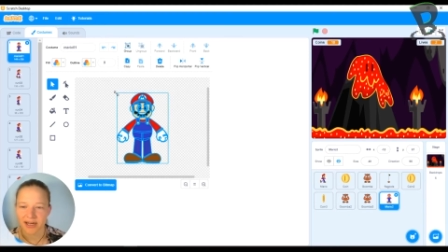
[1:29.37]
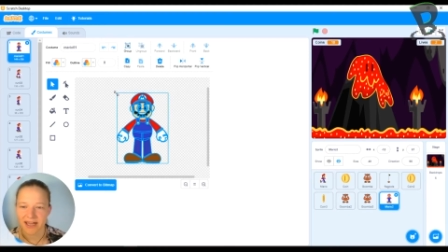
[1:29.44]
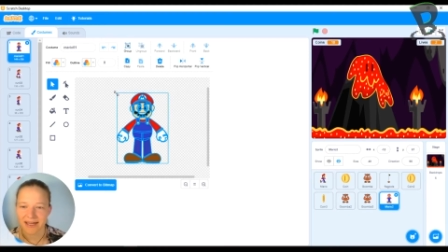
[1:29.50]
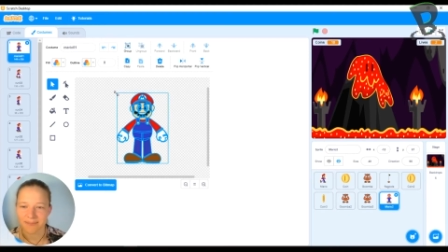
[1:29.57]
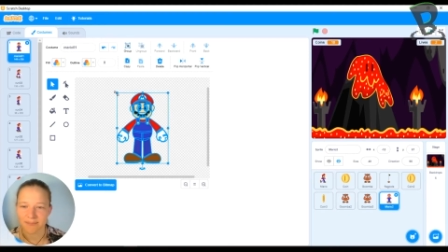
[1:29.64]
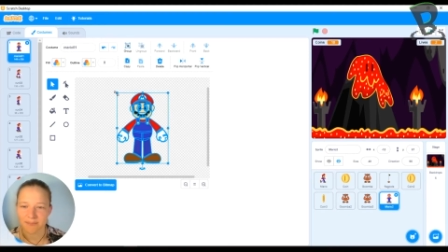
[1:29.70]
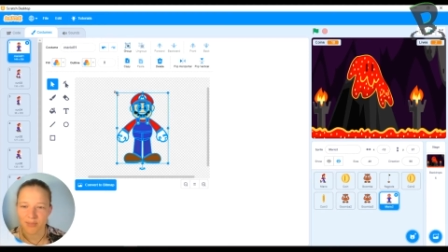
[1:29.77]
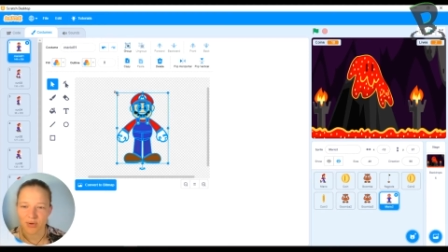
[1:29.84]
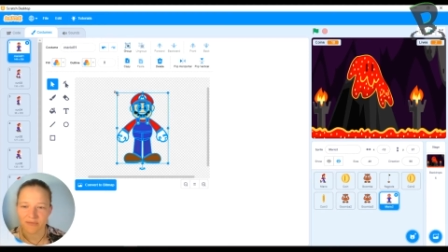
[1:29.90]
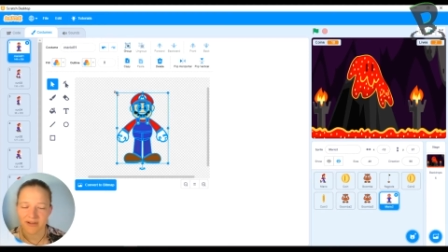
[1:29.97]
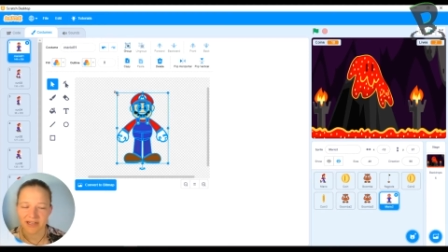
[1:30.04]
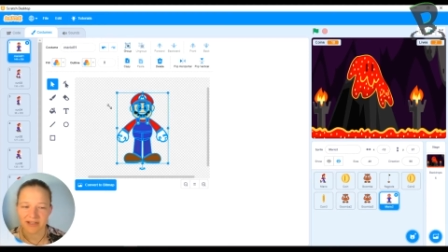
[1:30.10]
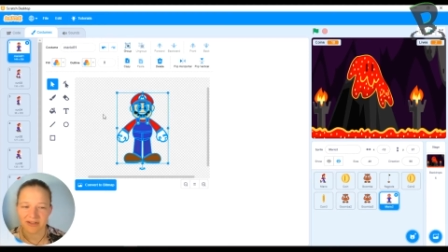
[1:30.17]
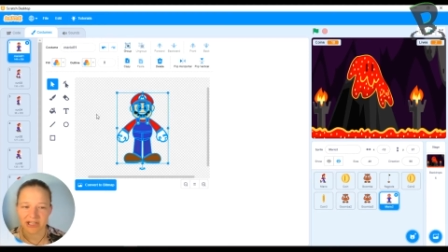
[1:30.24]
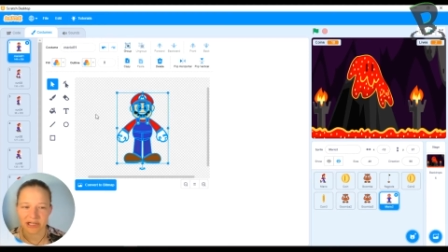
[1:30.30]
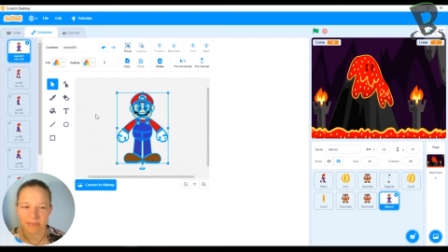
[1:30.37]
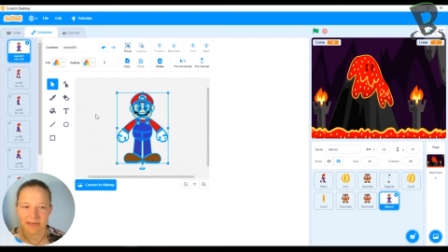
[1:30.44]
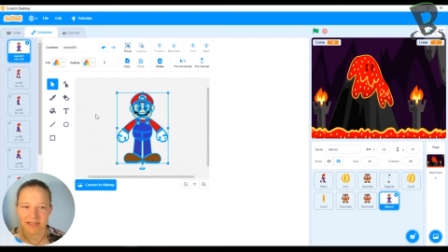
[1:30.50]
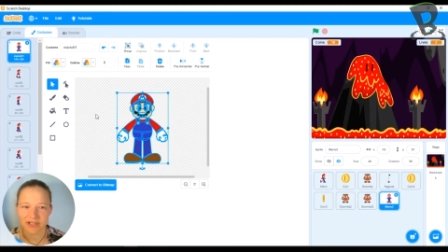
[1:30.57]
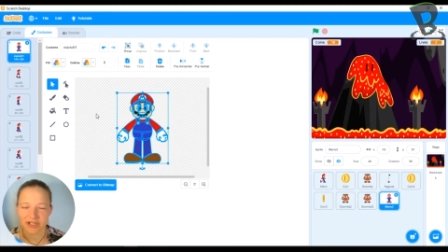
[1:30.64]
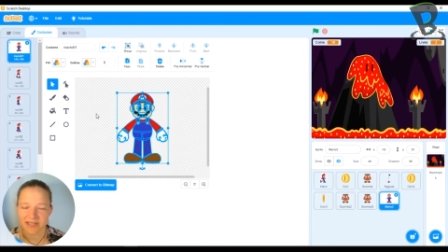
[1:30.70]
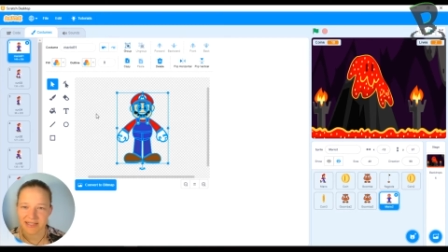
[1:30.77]
and move it a little
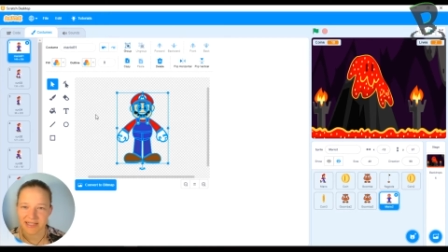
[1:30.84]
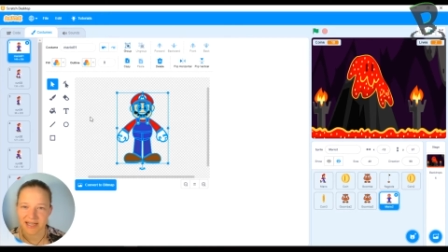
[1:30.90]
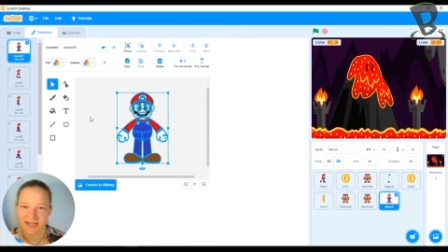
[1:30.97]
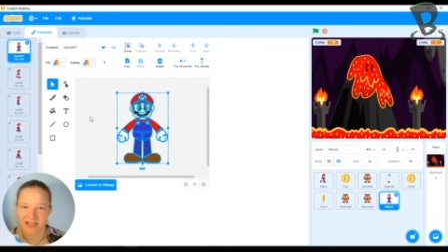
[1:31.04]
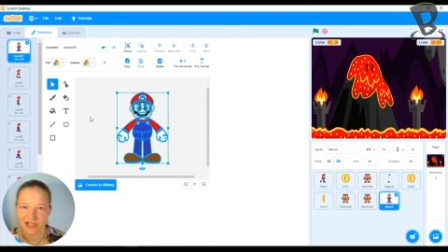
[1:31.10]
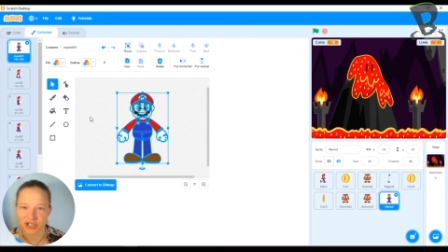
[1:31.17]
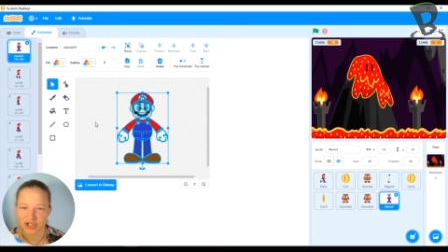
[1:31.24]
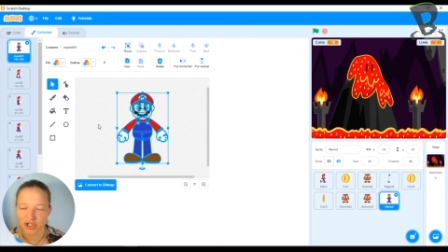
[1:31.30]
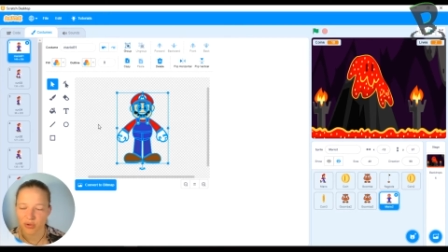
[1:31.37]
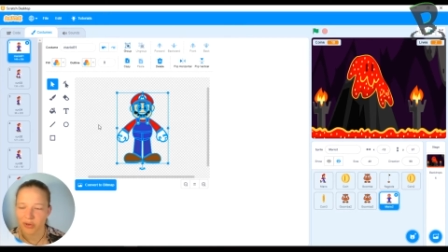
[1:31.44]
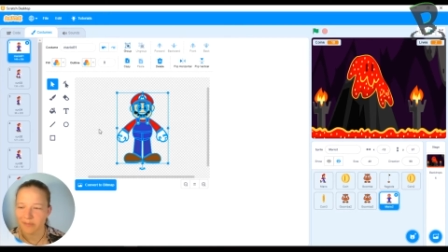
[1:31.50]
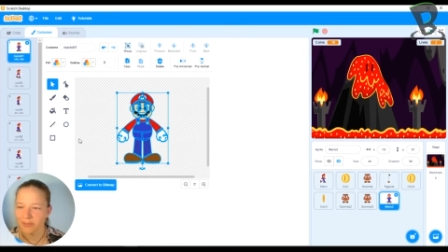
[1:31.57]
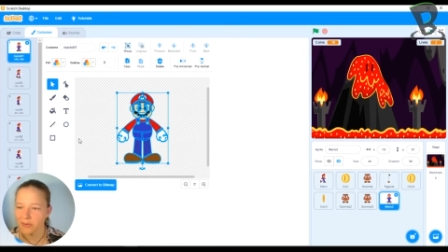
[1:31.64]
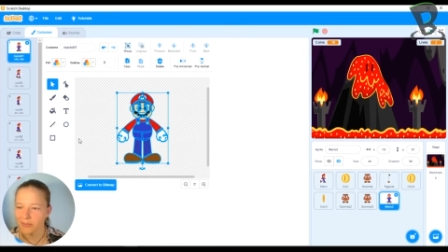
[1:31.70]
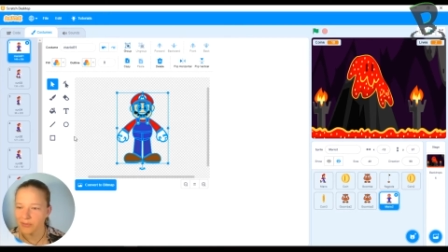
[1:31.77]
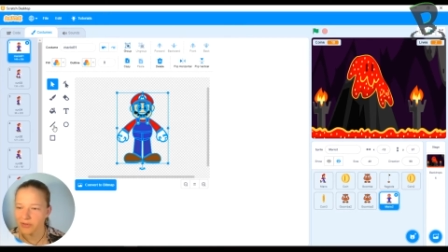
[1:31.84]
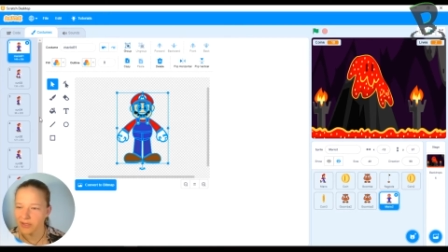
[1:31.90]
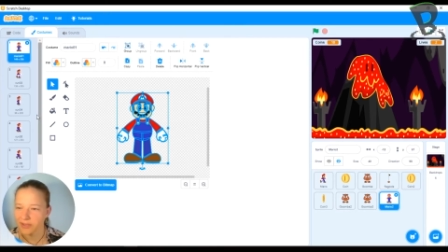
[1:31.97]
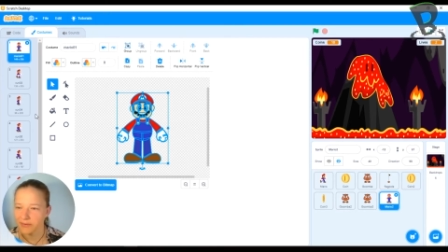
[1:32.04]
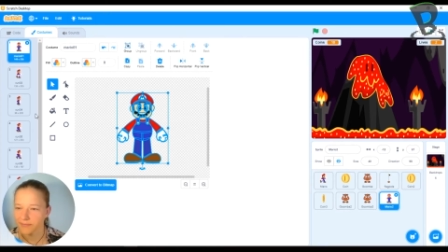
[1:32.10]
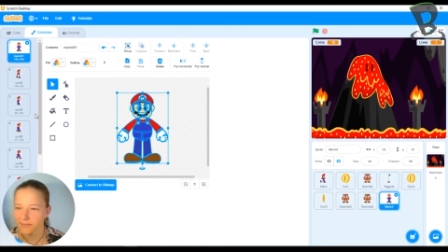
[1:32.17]
bit just to get it to show up properly.